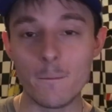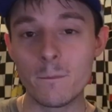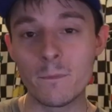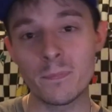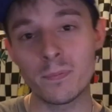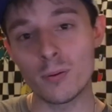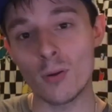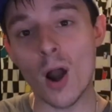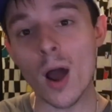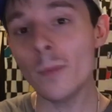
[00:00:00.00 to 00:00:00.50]

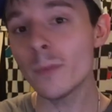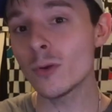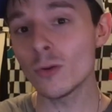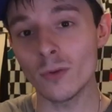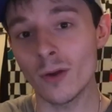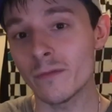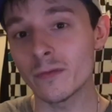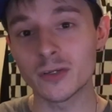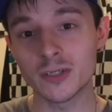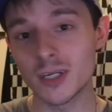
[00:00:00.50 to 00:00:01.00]
probably
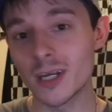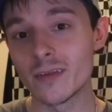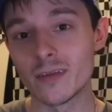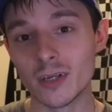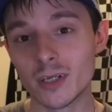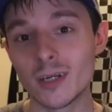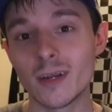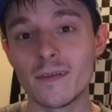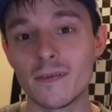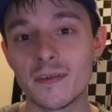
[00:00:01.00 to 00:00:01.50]
you'll ever see in the
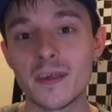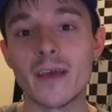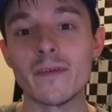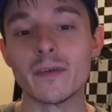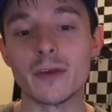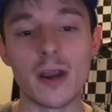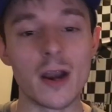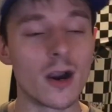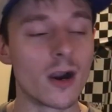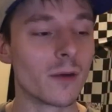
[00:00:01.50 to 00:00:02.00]
Gen
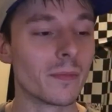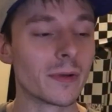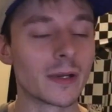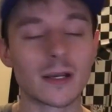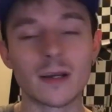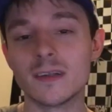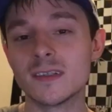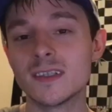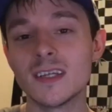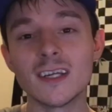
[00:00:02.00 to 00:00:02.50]
7 era,
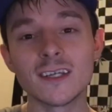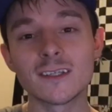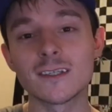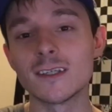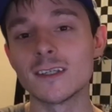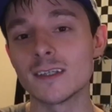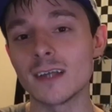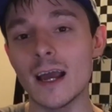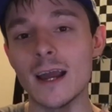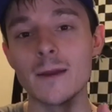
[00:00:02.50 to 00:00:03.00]
because this
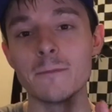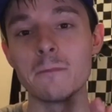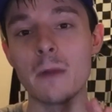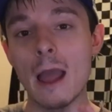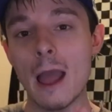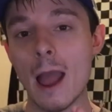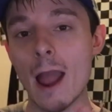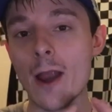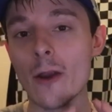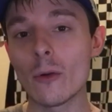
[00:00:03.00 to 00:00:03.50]
is an
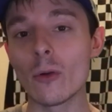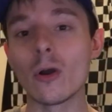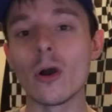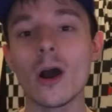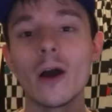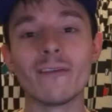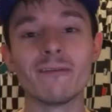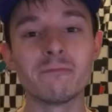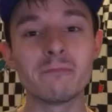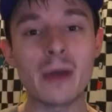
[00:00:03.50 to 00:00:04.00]
era
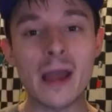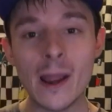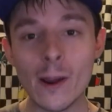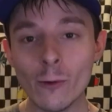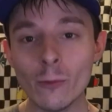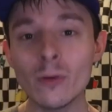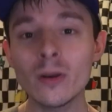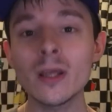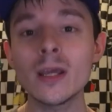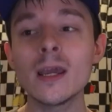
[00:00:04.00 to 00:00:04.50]
of
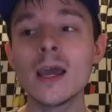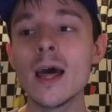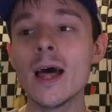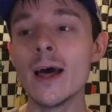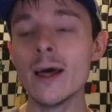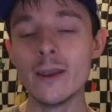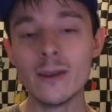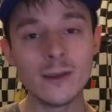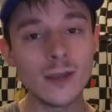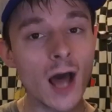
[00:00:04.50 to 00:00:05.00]
parity,
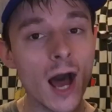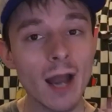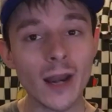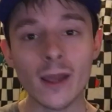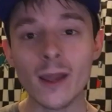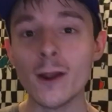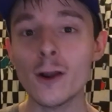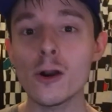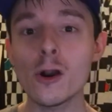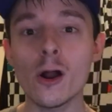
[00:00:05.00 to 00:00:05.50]
not
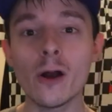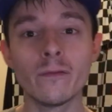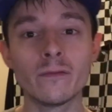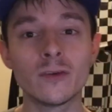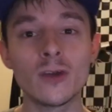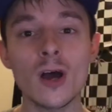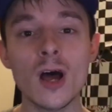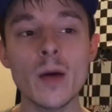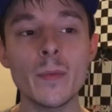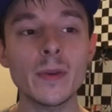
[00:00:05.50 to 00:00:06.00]
an era of
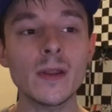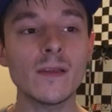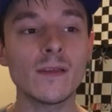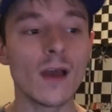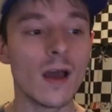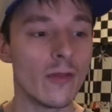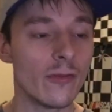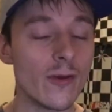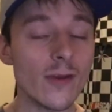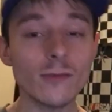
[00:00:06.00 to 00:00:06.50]
dominance.
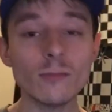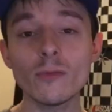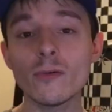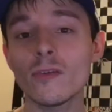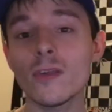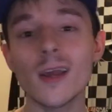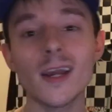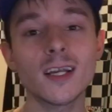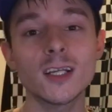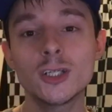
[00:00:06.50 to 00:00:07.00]
This
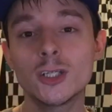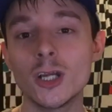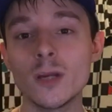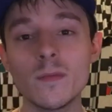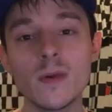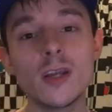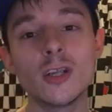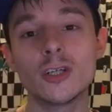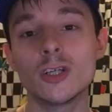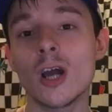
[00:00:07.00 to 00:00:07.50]
was like
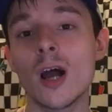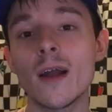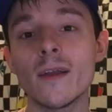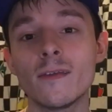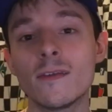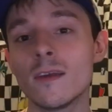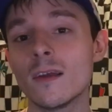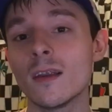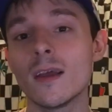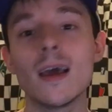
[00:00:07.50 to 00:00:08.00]
Jimmy
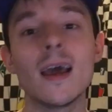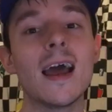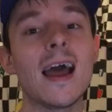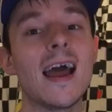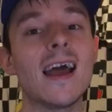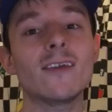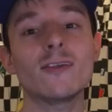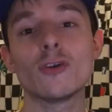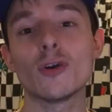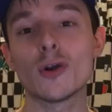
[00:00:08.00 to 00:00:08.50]
Johnson
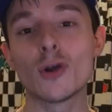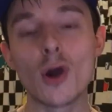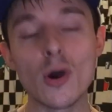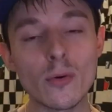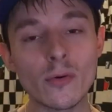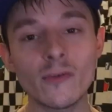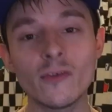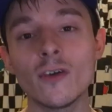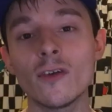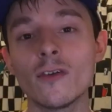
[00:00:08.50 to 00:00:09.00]
at the
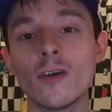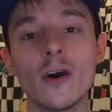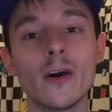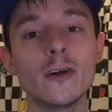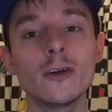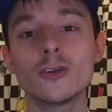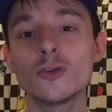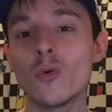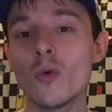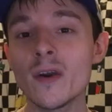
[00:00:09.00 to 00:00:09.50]
Coke
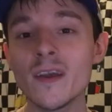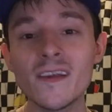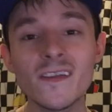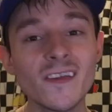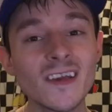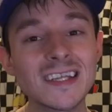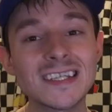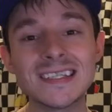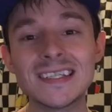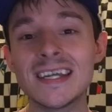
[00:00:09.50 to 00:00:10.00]
600,
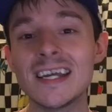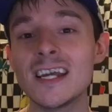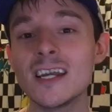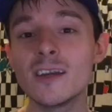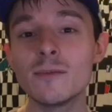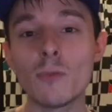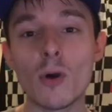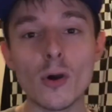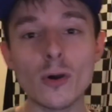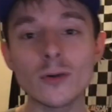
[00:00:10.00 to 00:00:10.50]

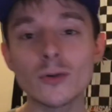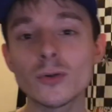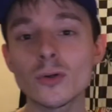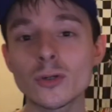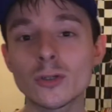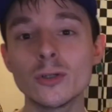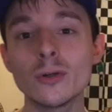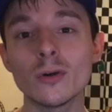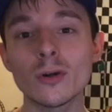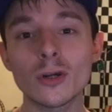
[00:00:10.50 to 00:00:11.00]
2016 Martin
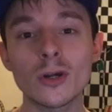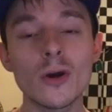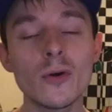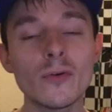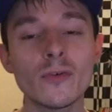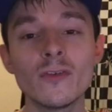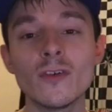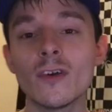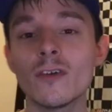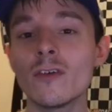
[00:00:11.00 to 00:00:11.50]
Truex Jr.
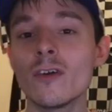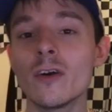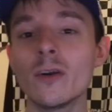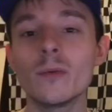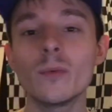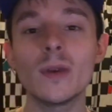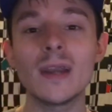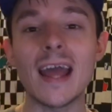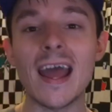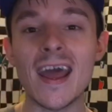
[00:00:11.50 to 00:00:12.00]
Coke
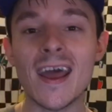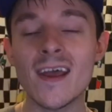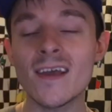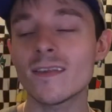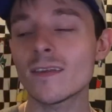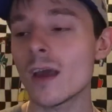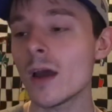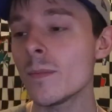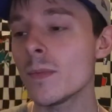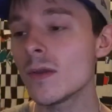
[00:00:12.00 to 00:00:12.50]

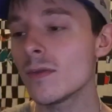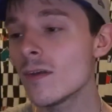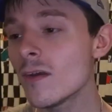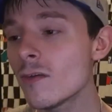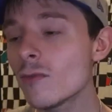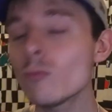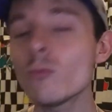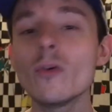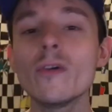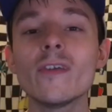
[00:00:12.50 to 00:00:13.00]
600-esque. I mean,
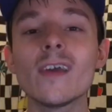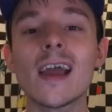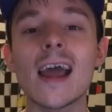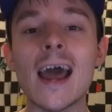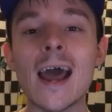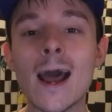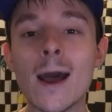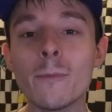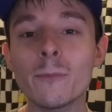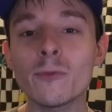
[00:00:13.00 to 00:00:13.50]
this was an
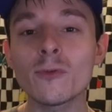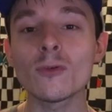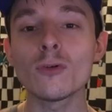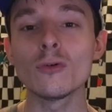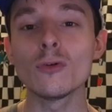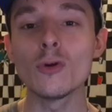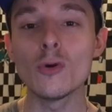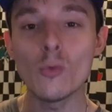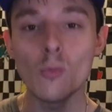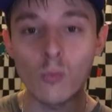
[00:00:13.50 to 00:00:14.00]

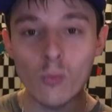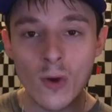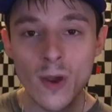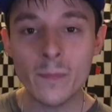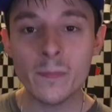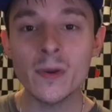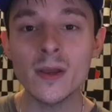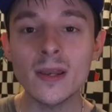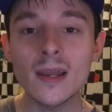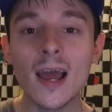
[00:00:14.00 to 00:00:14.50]
absolute
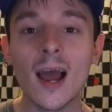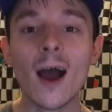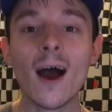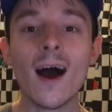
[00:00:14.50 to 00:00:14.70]
whipping.